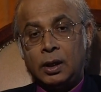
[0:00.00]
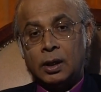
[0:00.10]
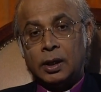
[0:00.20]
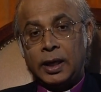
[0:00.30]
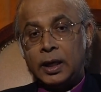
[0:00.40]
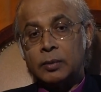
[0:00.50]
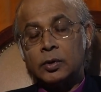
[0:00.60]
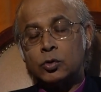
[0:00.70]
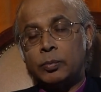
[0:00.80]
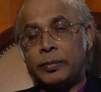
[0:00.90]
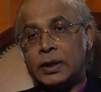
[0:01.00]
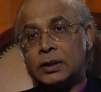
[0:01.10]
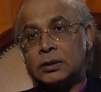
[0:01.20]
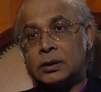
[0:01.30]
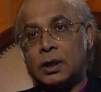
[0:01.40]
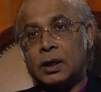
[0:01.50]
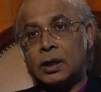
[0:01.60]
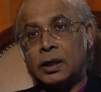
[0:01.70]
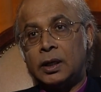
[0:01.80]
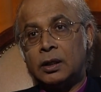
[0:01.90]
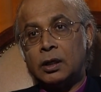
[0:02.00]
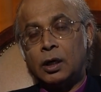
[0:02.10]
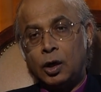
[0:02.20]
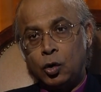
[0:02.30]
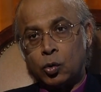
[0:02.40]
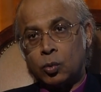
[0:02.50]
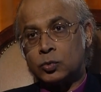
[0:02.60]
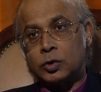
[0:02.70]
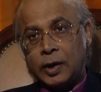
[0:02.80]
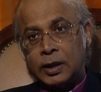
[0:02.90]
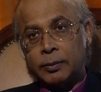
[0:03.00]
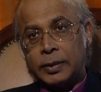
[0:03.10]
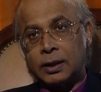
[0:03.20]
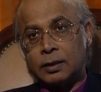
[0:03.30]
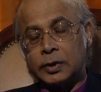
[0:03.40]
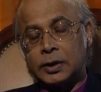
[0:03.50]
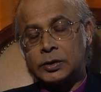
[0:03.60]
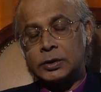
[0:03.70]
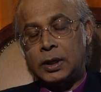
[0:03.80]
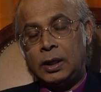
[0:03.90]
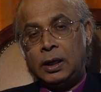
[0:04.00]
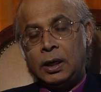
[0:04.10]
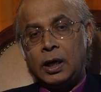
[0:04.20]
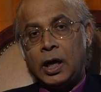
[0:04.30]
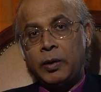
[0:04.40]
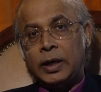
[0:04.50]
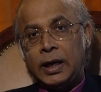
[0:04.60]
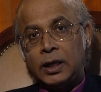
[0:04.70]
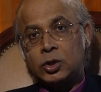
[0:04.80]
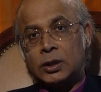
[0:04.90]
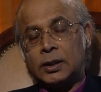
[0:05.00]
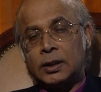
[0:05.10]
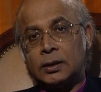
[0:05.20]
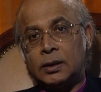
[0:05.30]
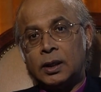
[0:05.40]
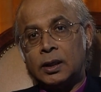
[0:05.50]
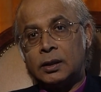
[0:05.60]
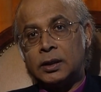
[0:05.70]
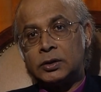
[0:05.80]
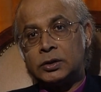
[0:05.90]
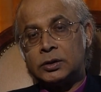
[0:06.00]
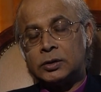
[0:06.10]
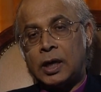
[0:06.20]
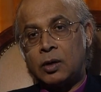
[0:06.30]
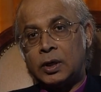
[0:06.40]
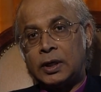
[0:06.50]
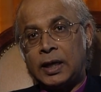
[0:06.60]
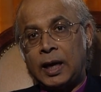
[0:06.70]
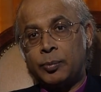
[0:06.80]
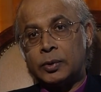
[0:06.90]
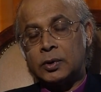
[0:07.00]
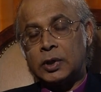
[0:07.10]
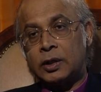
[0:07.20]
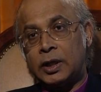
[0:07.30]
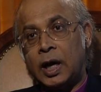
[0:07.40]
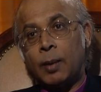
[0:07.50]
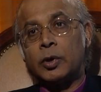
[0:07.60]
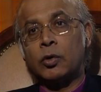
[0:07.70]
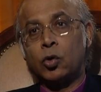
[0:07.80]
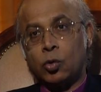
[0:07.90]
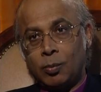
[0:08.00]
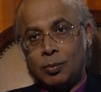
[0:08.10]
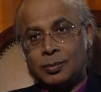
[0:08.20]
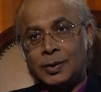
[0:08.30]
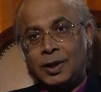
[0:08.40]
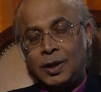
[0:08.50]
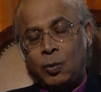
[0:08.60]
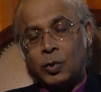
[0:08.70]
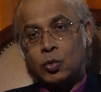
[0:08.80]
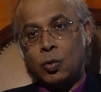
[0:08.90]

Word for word: Uh, able to meet uh, in the homes of other believers. Now in Asia, uh, this generally happened in the upper room, which